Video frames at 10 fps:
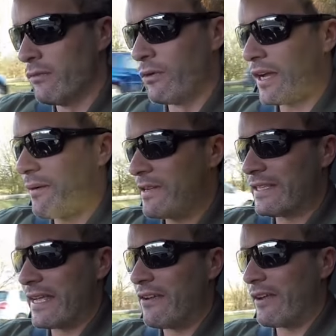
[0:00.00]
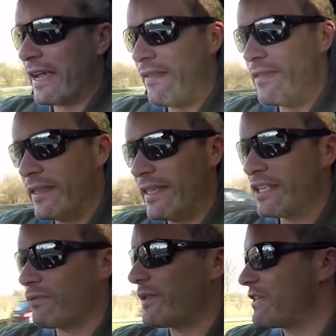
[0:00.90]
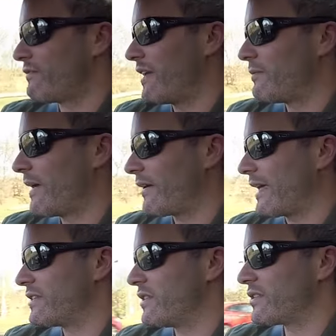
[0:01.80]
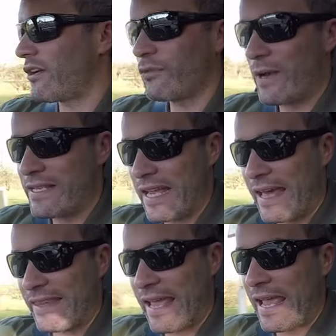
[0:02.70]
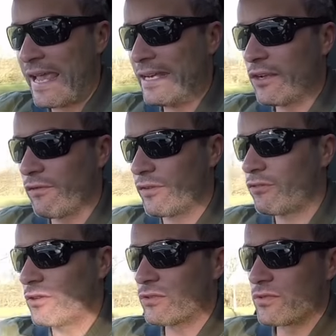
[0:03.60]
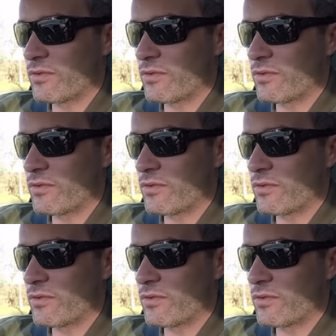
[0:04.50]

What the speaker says: We'll come into here again. This roundabout gets you sideways at the hint of a throttle.